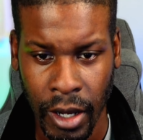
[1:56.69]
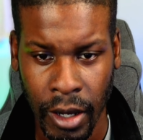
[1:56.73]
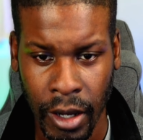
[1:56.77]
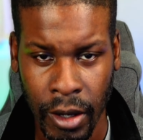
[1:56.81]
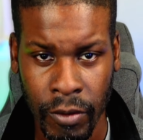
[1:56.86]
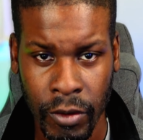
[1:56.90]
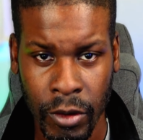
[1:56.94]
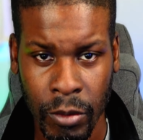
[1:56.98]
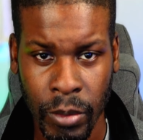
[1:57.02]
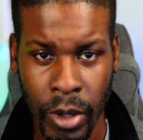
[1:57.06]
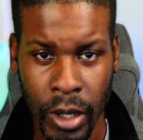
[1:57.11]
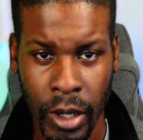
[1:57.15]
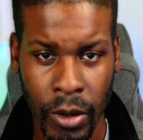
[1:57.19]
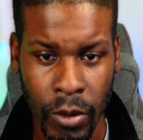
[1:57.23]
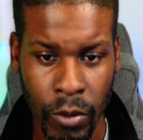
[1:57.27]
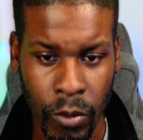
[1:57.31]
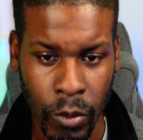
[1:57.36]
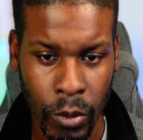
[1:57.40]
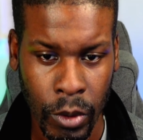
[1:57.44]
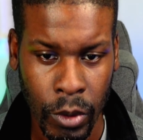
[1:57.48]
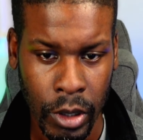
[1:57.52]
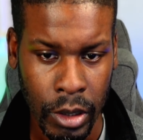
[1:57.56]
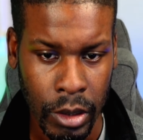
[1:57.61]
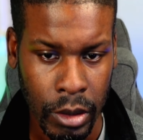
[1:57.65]
You pay it
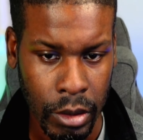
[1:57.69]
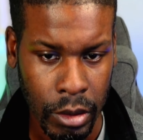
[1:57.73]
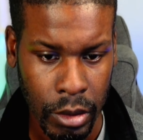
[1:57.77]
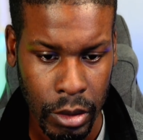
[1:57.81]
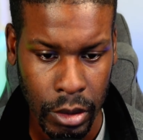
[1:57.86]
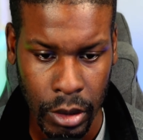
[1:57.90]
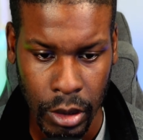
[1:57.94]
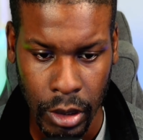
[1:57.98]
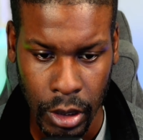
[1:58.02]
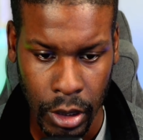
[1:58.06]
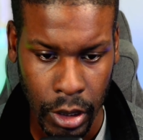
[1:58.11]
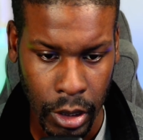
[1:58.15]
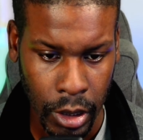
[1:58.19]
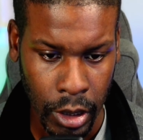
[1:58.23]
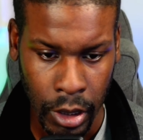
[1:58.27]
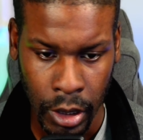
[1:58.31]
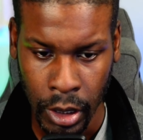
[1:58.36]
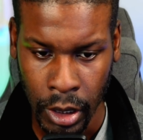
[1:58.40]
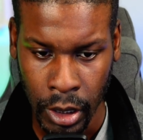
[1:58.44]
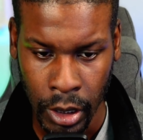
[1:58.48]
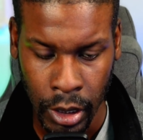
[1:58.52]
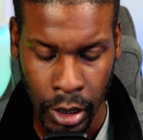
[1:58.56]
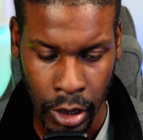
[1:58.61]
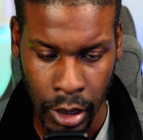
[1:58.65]
once,
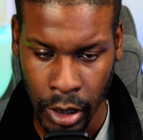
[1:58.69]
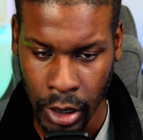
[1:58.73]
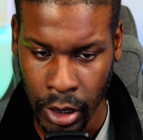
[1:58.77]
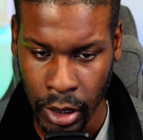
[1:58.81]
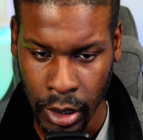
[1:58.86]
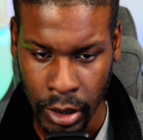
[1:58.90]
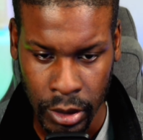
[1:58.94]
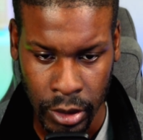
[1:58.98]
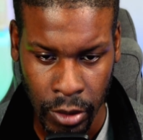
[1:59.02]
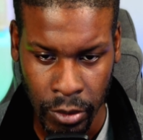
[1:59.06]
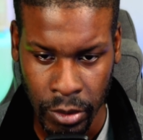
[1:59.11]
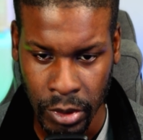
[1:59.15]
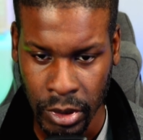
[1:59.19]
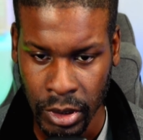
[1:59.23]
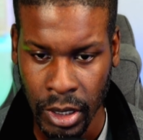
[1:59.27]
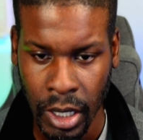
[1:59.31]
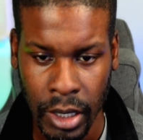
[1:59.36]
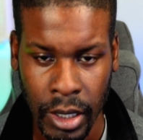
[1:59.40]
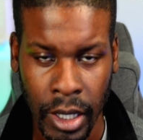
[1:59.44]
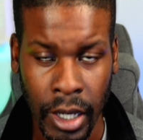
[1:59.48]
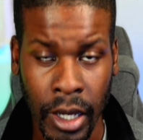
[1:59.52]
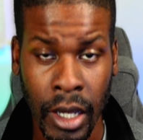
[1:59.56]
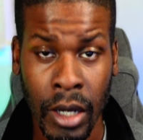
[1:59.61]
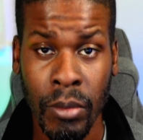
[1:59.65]
so it's not like
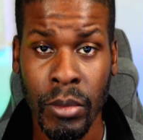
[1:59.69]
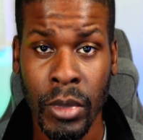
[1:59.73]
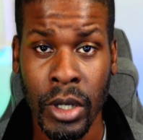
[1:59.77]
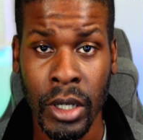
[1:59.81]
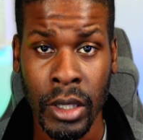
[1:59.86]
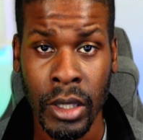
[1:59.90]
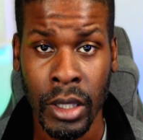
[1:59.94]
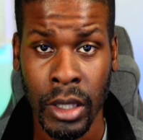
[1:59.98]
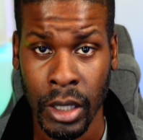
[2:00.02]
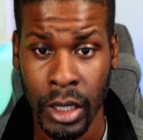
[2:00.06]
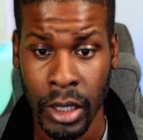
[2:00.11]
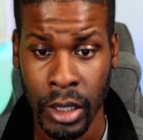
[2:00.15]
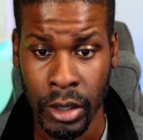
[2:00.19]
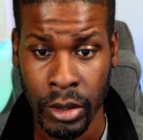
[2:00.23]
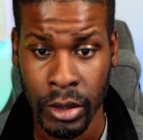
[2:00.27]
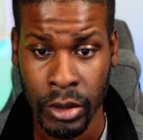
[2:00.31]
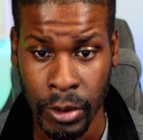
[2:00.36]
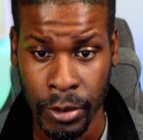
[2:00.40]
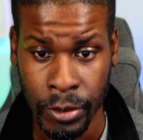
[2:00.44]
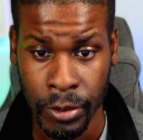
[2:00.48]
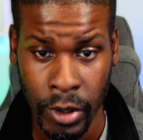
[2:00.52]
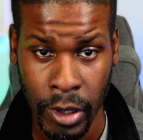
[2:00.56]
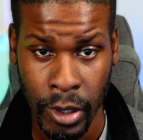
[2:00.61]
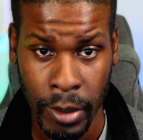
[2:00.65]
a monthly
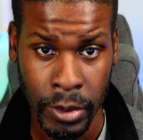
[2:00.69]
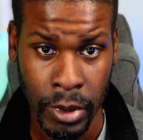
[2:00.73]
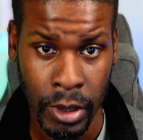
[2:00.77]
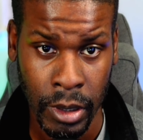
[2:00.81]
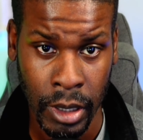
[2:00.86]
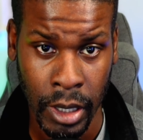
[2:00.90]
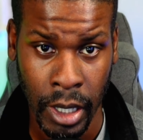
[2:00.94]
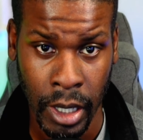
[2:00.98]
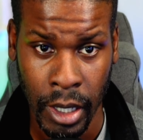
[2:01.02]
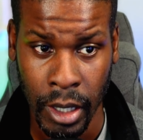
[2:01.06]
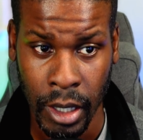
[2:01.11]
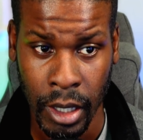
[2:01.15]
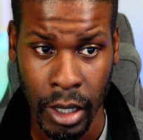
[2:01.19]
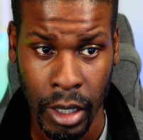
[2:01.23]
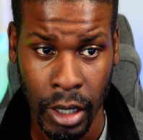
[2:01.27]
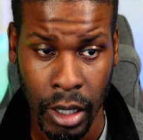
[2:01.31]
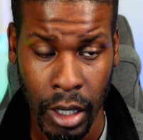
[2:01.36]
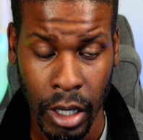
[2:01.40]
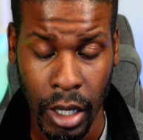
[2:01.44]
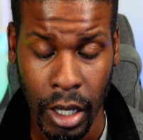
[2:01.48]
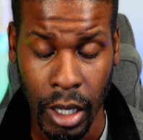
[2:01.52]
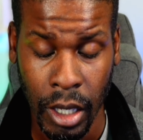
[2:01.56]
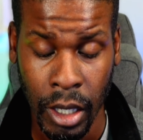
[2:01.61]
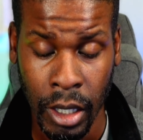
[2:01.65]
subscription like
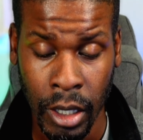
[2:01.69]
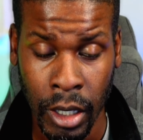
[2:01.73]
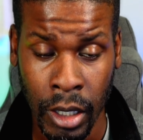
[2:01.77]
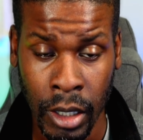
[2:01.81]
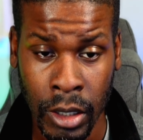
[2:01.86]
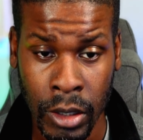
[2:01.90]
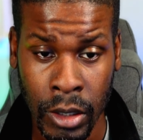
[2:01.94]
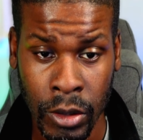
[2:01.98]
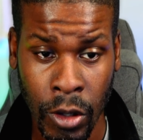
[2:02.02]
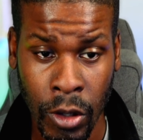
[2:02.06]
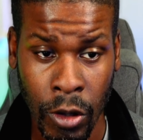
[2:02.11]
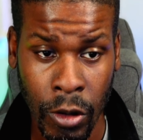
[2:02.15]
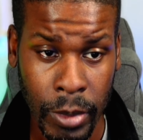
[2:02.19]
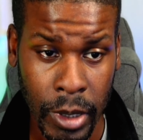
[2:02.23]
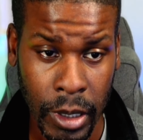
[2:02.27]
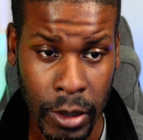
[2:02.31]
Adobe.